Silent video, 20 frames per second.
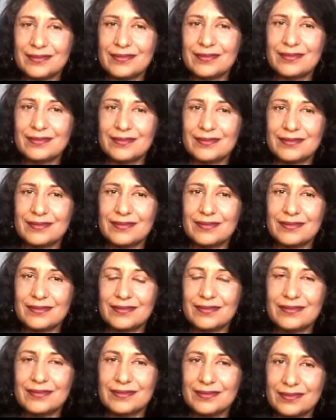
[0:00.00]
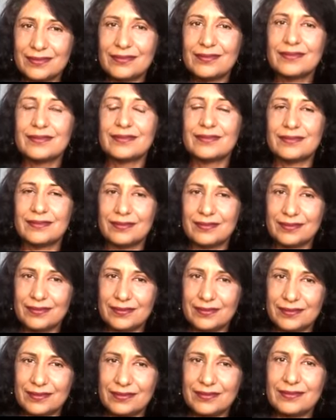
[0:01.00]

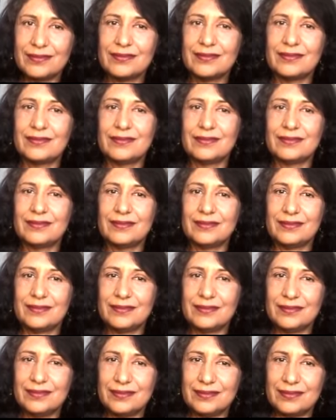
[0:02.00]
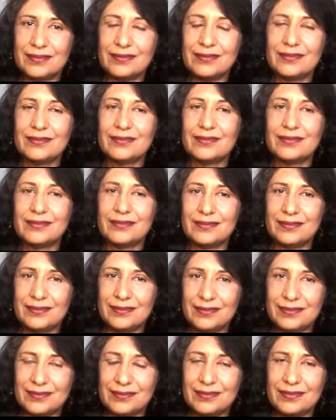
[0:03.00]

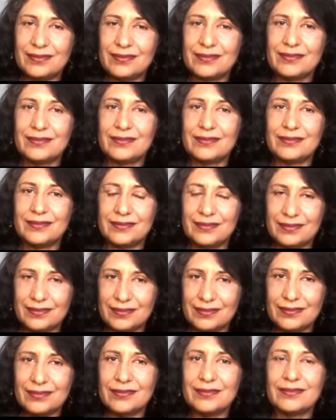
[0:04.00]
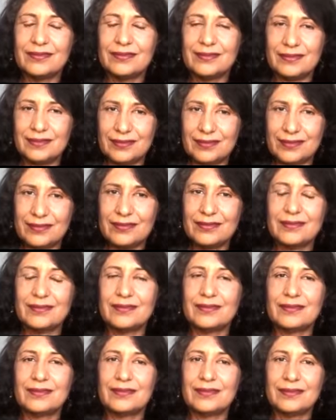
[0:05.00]

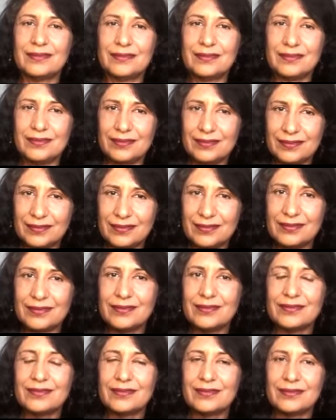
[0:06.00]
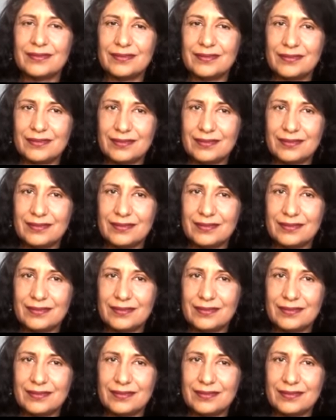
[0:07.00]
(not speaking)